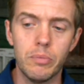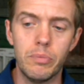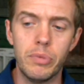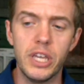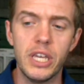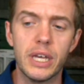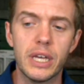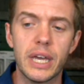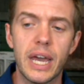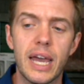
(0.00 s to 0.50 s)

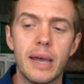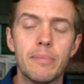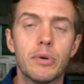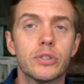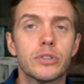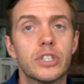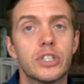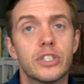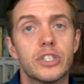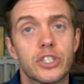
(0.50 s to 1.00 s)
being
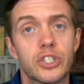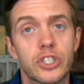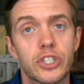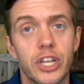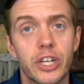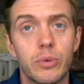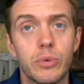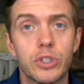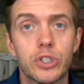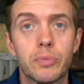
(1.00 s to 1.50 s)
able to
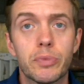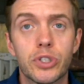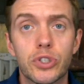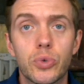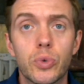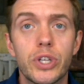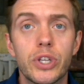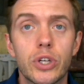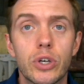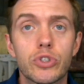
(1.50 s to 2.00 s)
distinguish
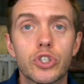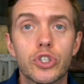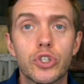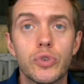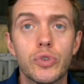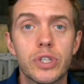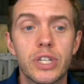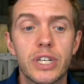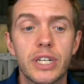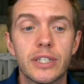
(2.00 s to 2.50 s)
between those
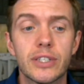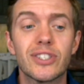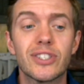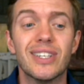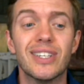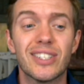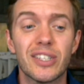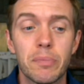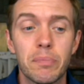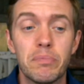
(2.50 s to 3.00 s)
two
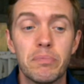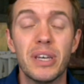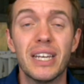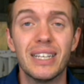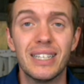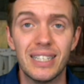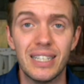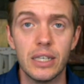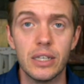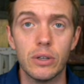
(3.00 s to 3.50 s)
things is a
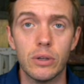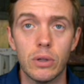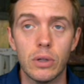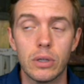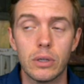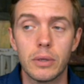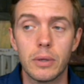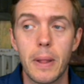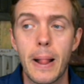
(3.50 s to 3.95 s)
big deal.